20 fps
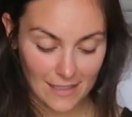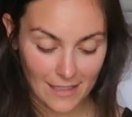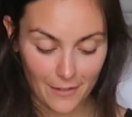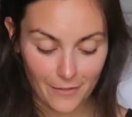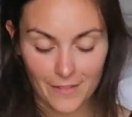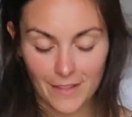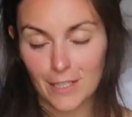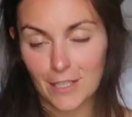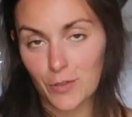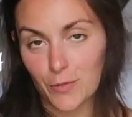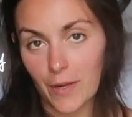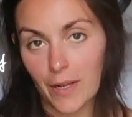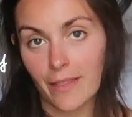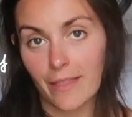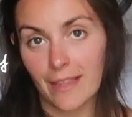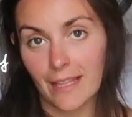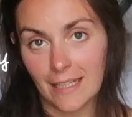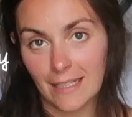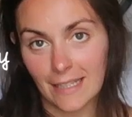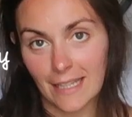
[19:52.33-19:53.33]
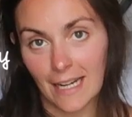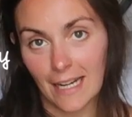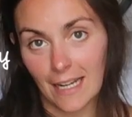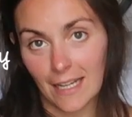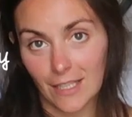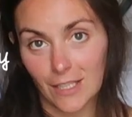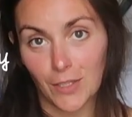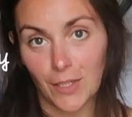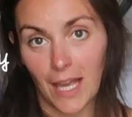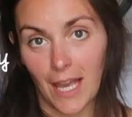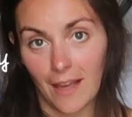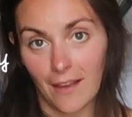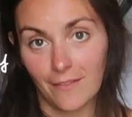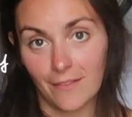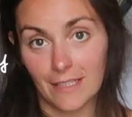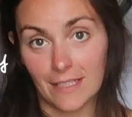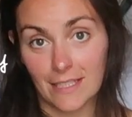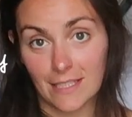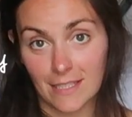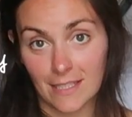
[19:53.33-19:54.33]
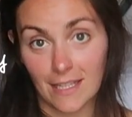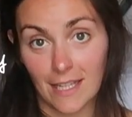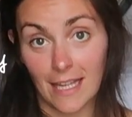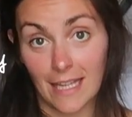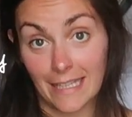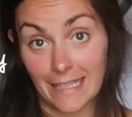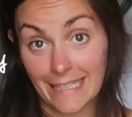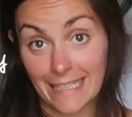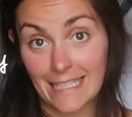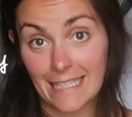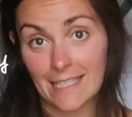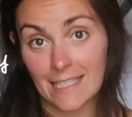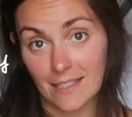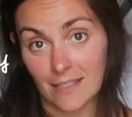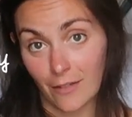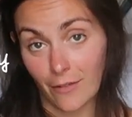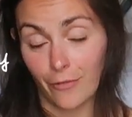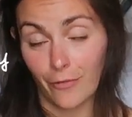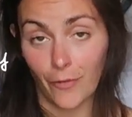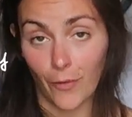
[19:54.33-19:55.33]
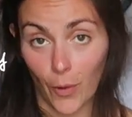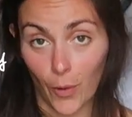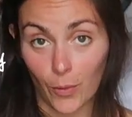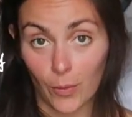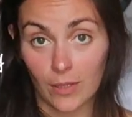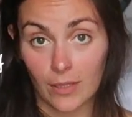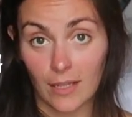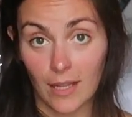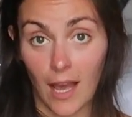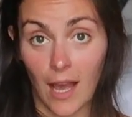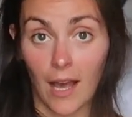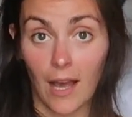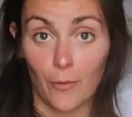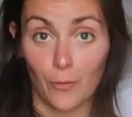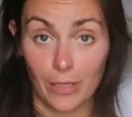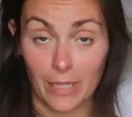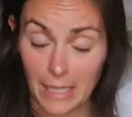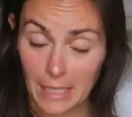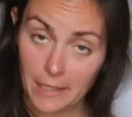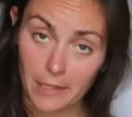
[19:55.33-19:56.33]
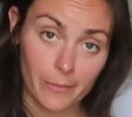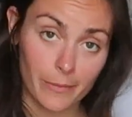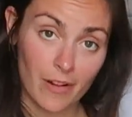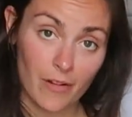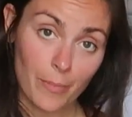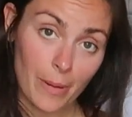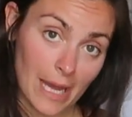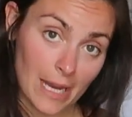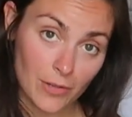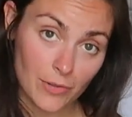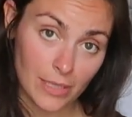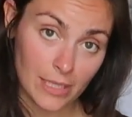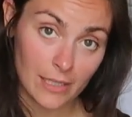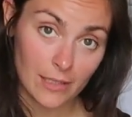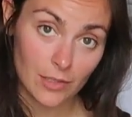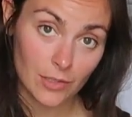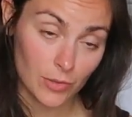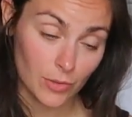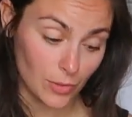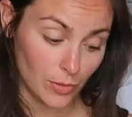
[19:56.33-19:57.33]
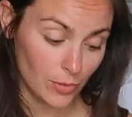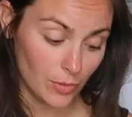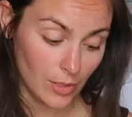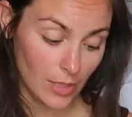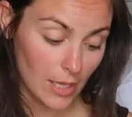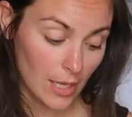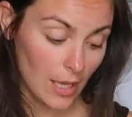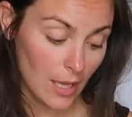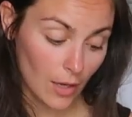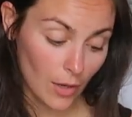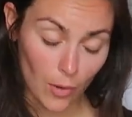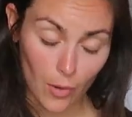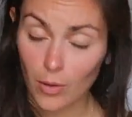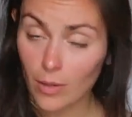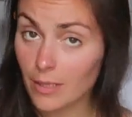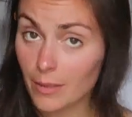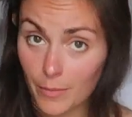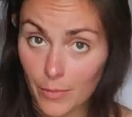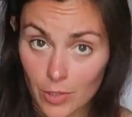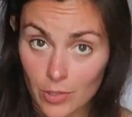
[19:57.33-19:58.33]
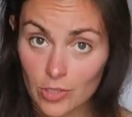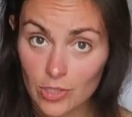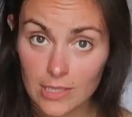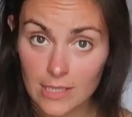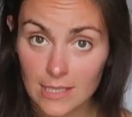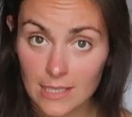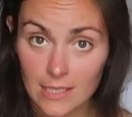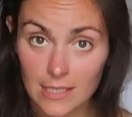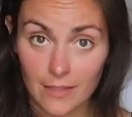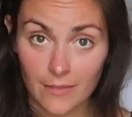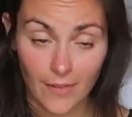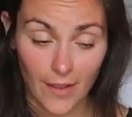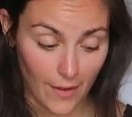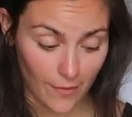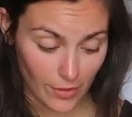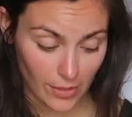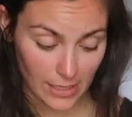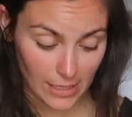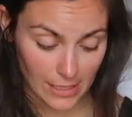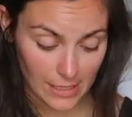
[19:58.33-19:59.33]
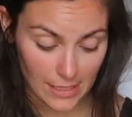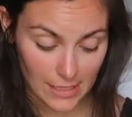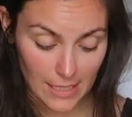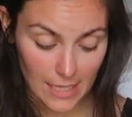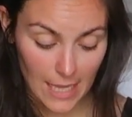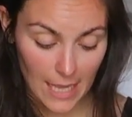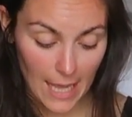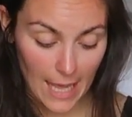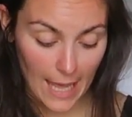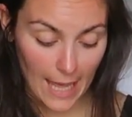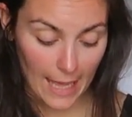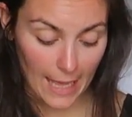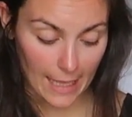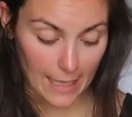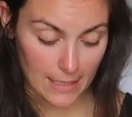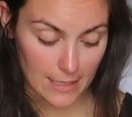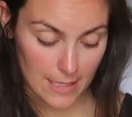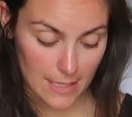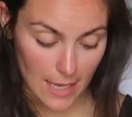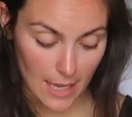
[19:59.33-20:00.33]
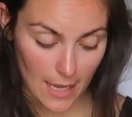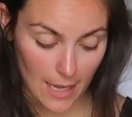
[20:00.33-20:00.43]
if there's one thing that I like to have is at least the phone with a little bit of battery to call emergencies if ever needed. And